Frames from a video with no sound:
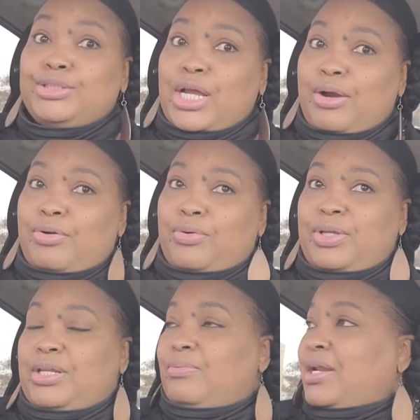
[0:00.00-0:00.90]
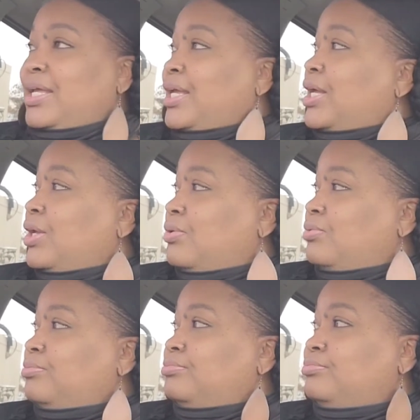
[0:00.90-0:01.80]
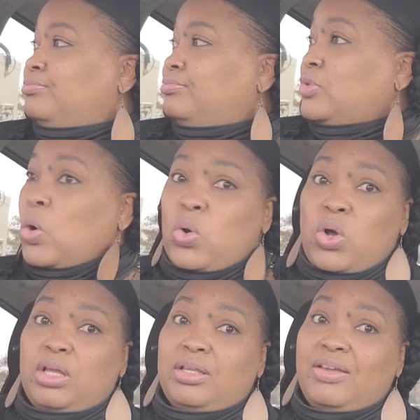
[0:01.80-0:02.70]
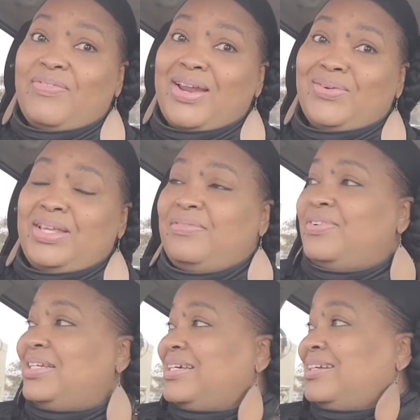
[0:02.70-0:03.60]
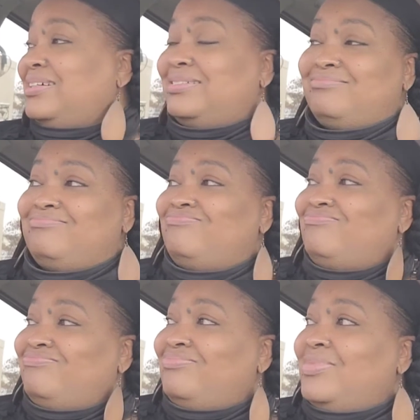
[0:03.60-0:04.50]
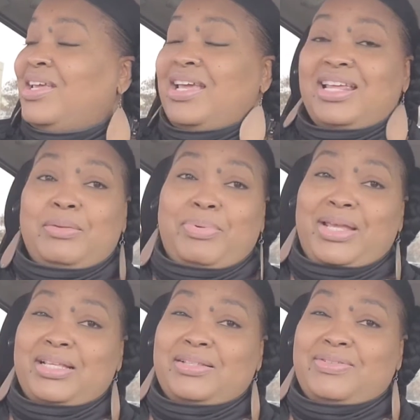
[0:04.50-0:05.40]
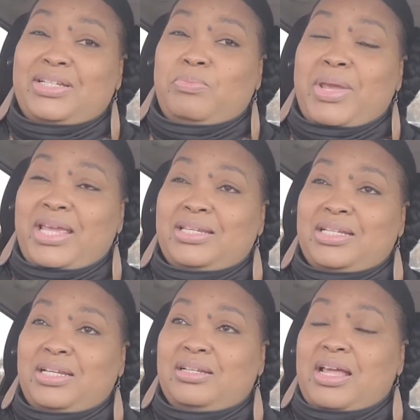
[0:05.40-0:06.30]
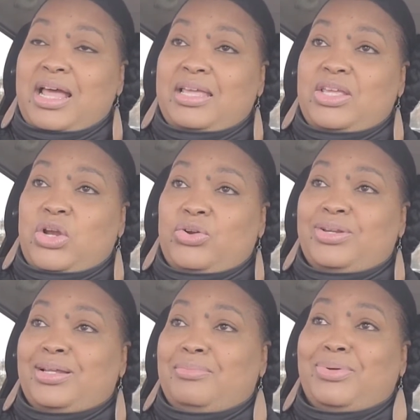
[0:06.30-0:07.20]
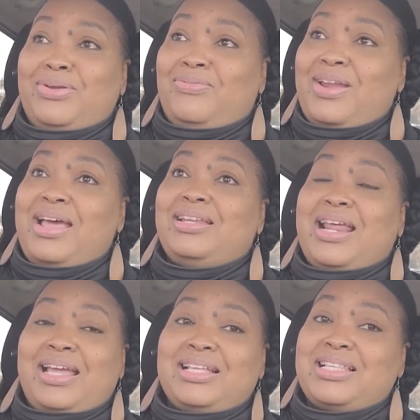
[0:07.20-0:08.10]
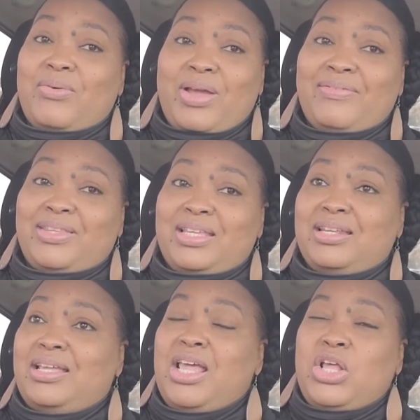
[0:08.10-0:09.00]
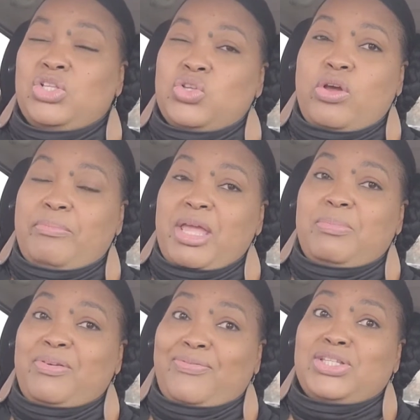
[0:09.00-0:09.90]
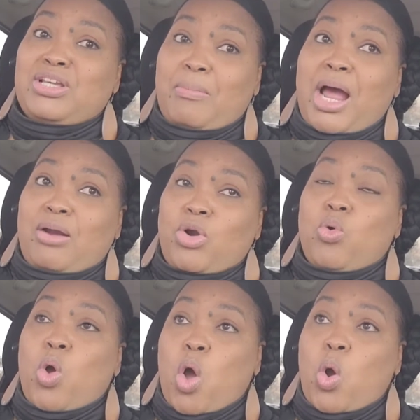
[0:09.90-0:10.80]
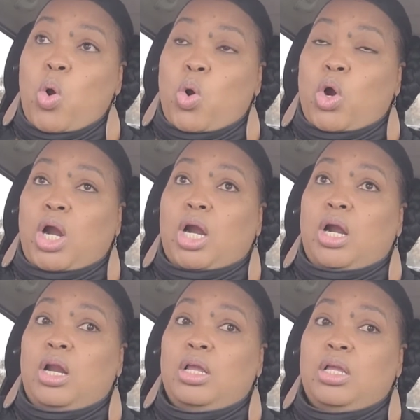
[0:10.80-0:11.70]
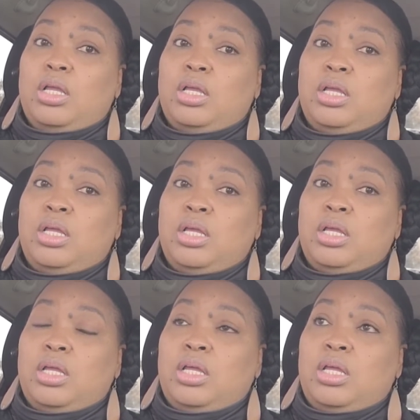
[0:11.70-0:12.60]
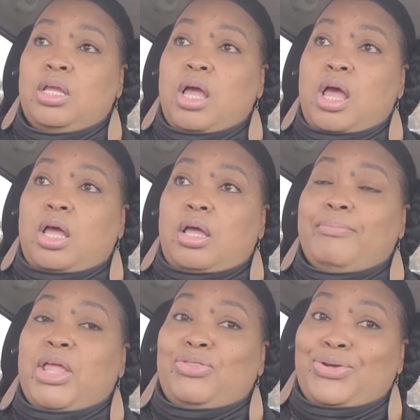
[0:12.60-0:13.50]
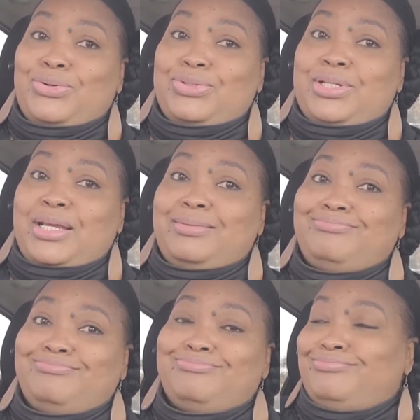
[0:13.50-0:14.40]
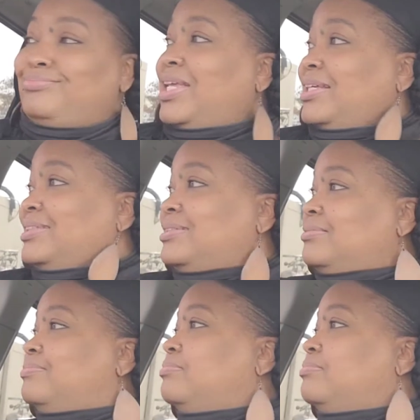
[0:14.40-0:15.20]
Tyra don't eat it when I get home or if I don't eat it for dinner it depends if she make dinner I eat her dinner but if not then I guess I will have to eat it so it may be for tomorrow or um, Thursday yes